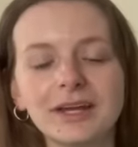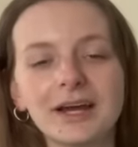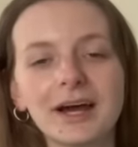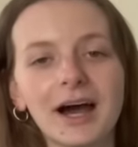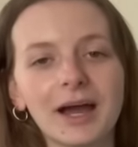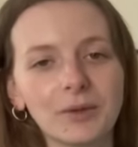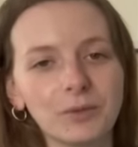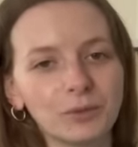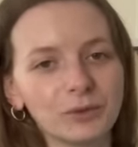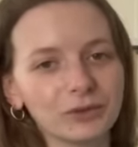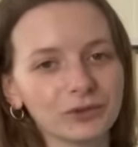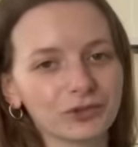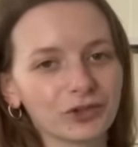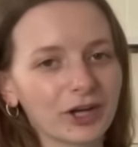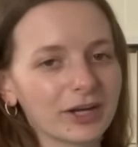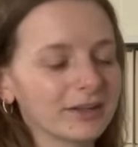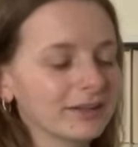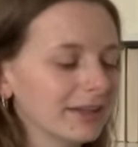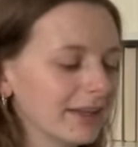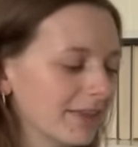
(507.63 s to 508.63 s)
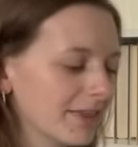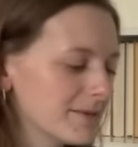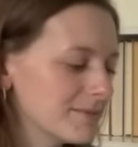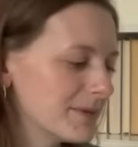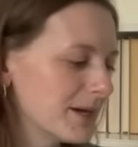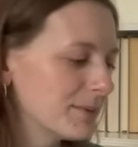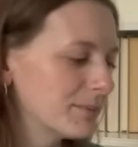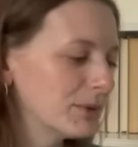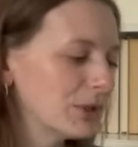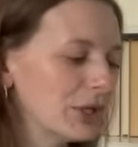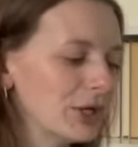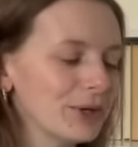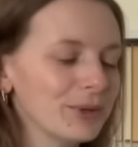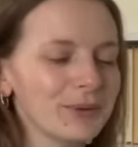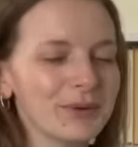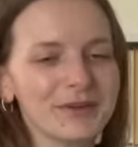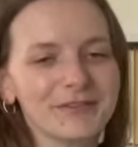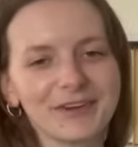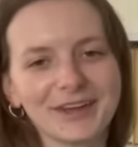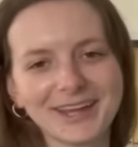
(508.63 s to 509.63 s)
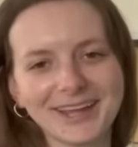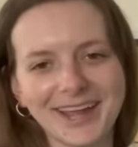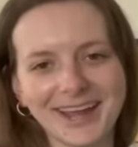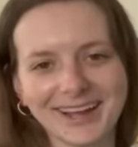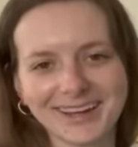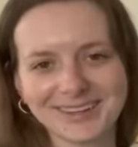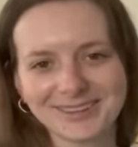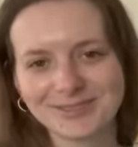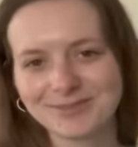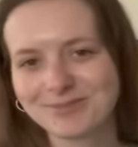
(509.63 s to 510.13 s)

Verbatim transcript: I will try to link them down below if I can.